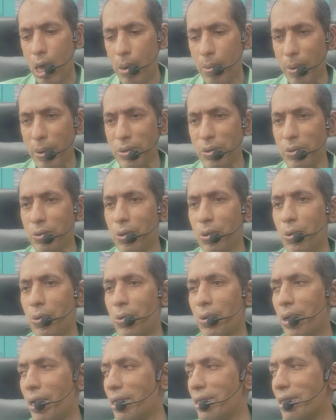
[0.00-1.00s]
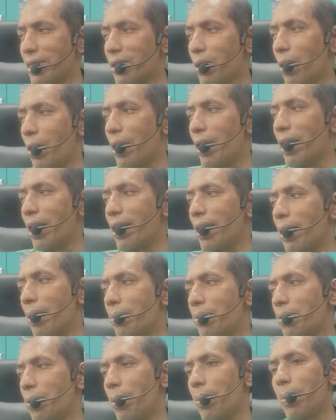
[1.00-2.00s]
Much of the nutrients is already
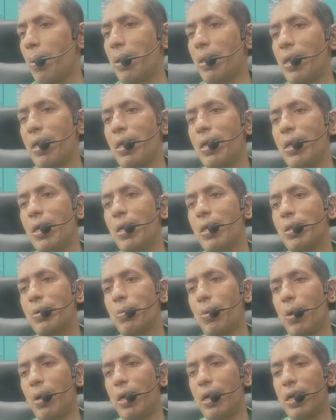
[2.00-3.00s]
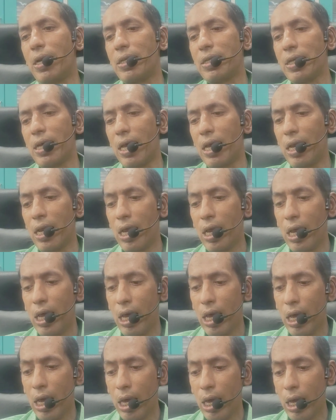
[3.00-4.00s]
absorbed by the small intestine.
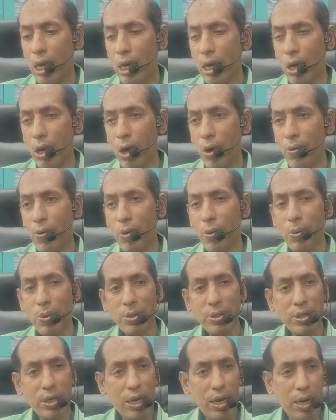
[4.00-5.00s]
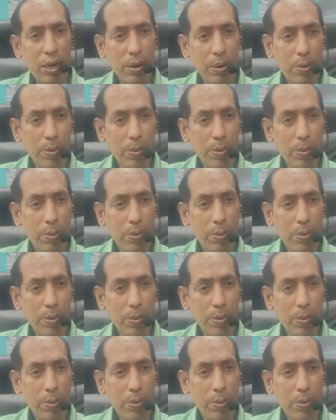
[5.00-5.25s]
Now I have a question.